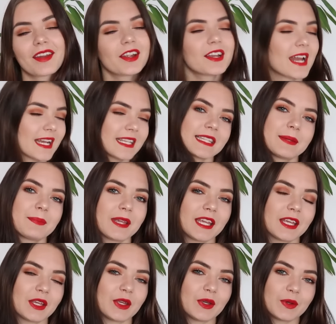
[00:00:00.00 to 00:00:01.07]
Very nice to
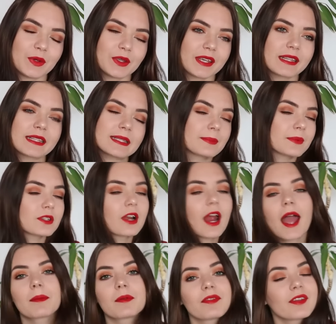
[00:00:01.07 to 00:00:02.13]
meet you. You can
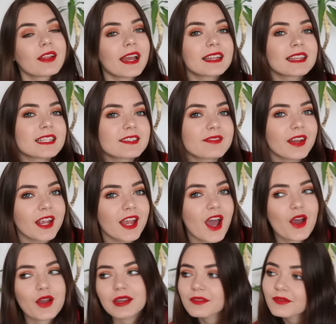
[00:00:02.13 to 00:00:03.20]
subscribe if you like this
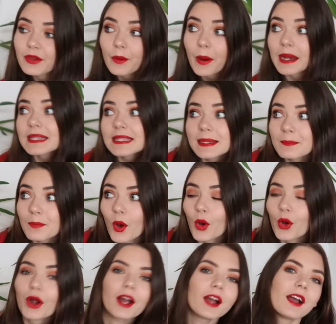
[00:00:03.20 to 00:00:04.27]
video and if you want to see
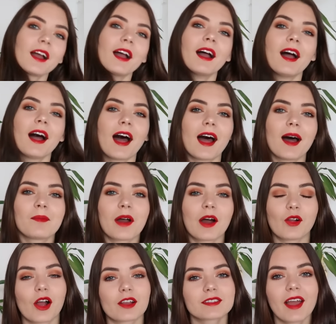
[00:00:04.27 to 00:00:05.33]
more. I'll
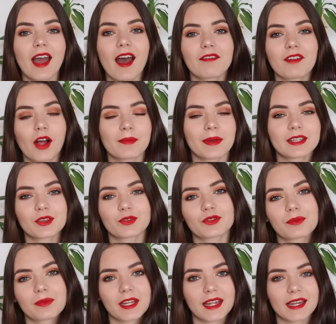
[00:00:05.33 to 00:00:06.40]
also have all my social